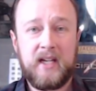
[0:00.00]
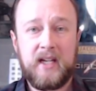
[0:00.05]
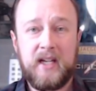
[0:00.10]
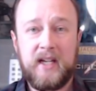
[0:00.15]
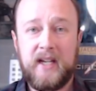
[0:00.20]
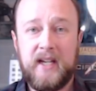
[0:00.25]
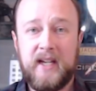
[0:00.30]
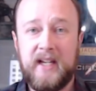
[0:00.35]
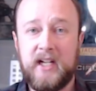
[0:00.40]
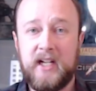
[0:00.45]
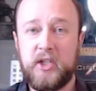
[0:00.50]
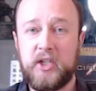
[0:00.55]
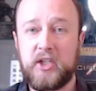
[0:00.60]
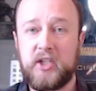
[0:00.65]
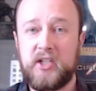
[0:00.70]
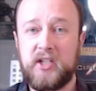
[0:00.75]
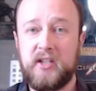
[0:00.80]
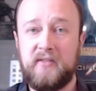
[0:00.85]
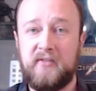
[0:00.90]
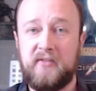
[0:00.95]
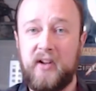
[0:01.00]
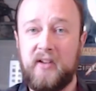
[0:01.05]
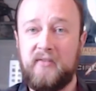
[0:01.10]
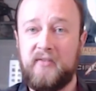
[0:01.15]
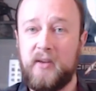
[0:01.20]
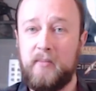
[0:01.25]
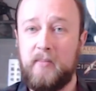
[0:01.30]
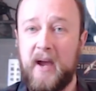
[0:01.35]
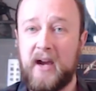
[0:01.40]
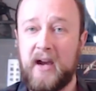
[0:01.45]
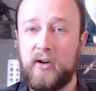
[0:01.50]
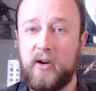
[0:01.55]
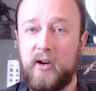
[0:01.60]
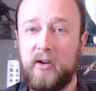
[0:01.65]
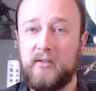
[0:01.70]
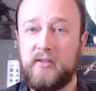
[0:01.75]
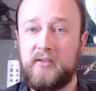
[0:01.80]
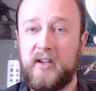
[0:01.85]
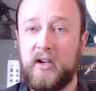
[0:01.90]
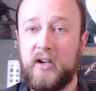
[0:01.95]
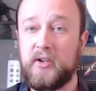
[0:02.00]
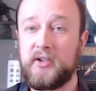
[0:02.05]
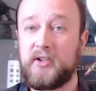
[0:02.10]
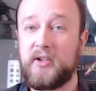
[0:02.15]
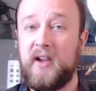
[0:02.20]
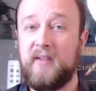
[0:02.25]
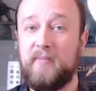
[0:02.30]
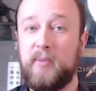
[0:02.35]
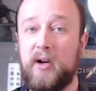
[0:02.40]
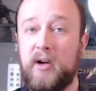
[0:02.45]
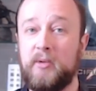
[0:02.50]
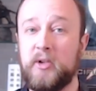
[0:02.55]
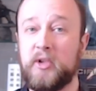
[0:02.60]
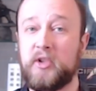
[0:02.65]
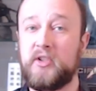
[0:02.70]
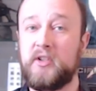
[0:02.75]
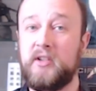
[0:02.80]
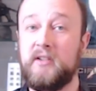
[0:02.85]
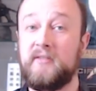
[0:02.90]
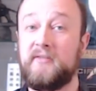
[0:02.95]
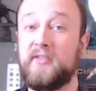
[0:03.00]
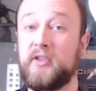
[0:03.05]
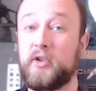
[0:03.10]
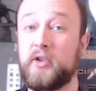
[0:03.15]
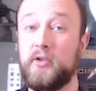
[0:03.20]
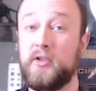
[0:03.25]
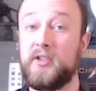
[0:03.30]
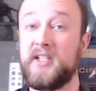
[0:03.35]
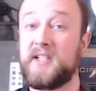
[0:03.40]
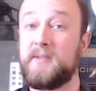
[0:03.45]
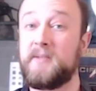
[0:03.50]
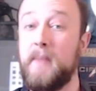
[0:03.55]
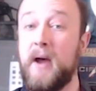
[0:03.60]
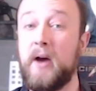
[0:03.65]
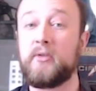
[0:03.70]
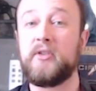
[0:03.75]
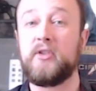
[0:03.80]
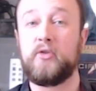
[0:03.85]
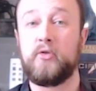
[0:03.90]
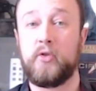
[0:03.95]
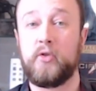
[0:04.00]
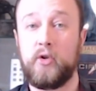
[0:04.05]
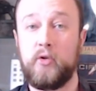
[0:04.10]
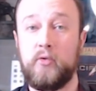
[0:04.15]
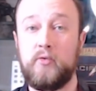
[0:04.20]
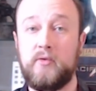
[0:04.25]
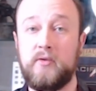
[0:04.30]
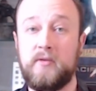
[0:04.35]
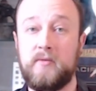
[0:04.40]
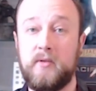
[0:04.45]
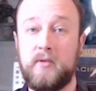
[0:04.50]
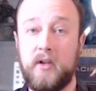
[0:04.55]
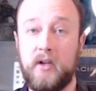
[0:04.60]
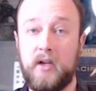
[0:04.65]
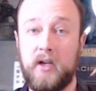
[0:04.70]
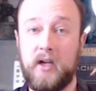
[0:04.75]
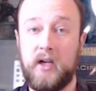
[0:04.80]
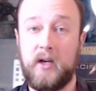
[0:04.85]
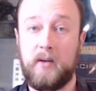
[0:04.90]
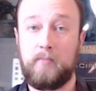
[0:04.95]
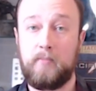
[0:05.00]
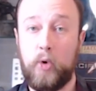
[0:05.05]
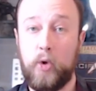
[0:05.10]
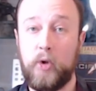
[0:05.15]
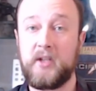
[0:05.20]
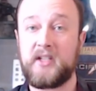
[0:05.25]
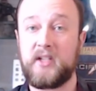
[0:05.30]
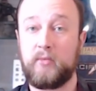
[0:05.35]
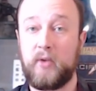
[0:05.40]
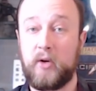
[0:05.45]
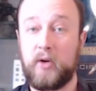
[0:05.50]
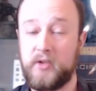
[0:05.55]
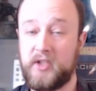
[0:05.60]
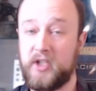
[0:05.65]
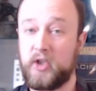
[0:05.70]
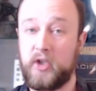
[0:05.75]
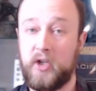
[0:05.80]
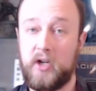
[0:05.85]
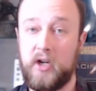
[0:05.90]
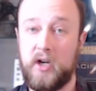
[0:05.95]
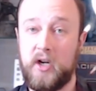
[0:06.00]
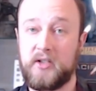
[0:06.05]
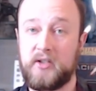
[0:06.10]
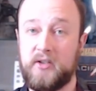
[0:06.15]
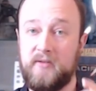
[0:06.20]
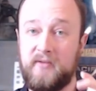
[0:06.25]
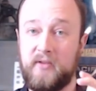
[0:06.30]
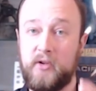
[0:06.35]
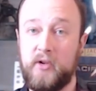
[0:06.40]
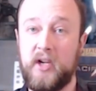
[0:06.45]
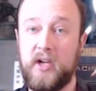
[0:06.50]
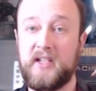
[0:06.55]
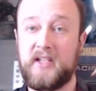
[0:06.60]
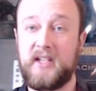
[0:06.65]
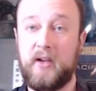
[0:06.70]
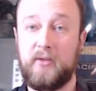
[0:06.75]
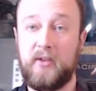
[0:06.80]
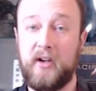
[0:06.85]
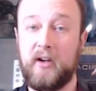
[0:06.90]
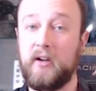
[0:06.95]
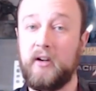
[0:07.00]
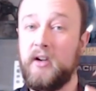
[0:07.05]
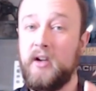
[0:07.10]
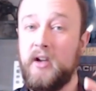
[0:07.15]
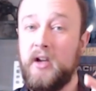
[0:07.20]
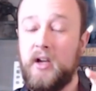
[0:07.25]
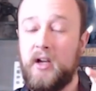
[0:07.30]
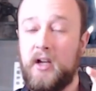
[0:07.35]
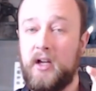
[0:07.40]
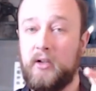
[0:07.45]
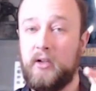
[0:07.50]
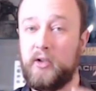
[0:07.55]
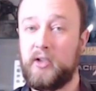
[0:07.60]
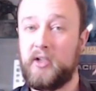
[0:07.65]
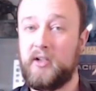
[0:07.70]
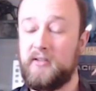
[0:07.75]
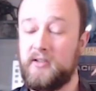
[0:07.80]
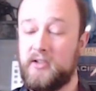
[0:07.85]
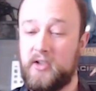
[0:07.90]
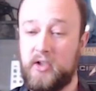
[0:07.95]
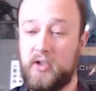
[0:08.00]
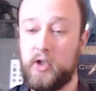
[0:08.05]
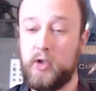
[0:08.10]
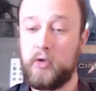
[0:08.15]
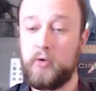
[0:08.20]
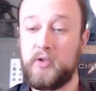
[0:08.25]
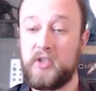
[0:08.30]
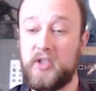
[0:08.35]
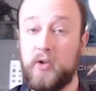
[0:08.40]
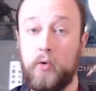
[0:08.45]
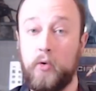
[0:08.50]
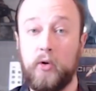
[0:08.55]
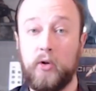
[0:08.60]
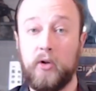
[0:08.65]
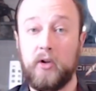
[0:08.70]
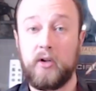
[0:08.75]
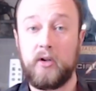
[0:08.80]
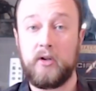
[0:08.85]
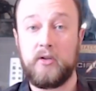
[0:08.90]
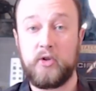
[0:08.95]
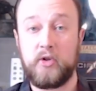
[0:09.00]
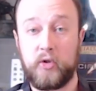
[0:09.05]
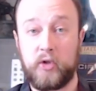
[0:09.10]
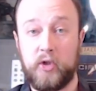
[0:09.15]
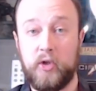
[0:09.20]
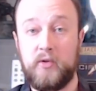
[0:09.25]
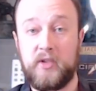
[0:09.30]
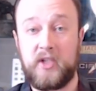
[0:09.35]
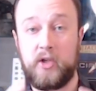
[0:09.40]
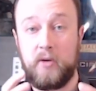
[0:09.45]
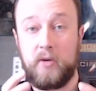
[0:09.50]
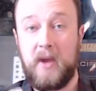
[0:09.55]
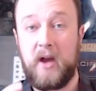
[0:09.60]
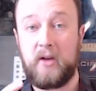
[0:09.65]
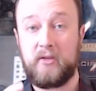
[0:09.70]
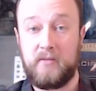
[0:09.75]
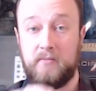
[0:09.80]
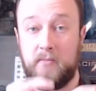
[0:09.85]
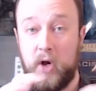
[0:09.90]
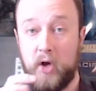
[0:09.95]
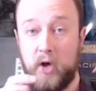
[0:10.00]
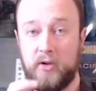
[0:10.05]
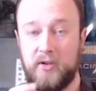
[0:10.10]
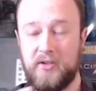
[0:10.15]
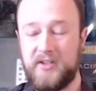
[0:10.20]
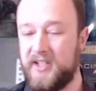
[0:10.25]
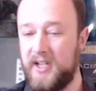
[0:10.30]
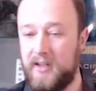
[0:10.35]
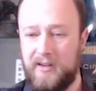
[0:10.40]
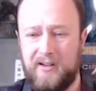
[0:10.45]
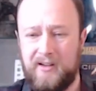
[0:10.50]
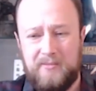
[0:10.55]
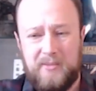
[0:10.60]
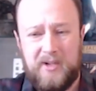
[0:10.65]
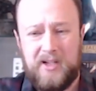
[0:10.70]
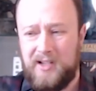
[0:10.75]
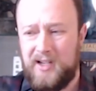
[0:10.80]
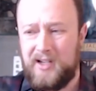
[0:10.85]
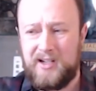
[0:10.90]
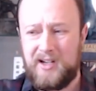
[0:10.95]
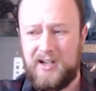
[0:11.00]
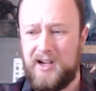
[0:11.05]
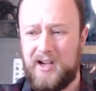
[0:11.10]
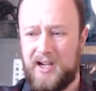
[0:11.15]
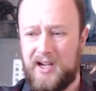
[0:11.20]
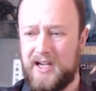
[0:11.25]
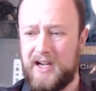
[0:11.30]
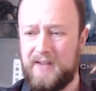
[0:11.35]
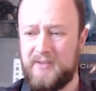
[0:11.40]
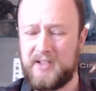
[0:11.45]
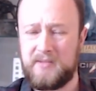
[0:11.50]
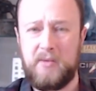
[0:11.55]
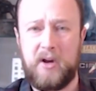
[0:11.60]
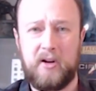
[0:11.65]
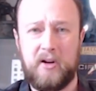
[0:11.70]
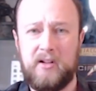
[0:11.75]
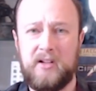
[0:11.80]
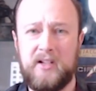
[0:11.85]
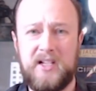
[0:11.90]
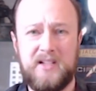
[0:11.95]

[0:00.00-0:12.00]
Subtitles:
In addition to the fluff in the background, they also have published the official Dismounted Dragoon points and requisition costs. So for you guys out there looking to use your Dragoons and your mounted models, sitting there being like, I have this model, he's